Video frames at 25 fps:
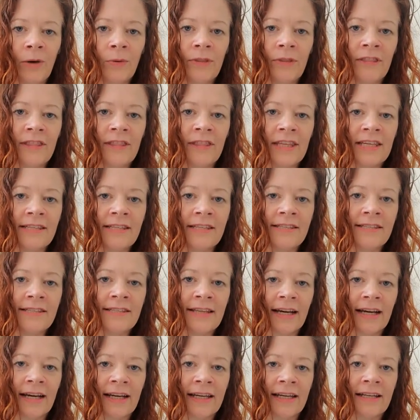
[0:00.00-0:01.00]
the
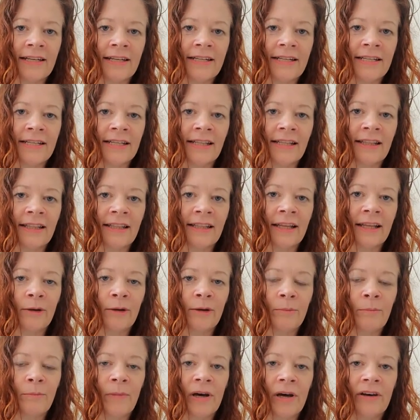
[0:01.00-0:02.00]
second
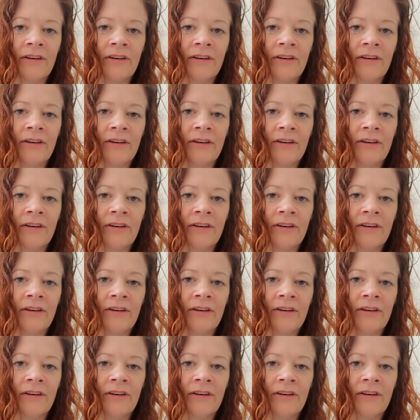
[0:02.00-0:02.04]
limb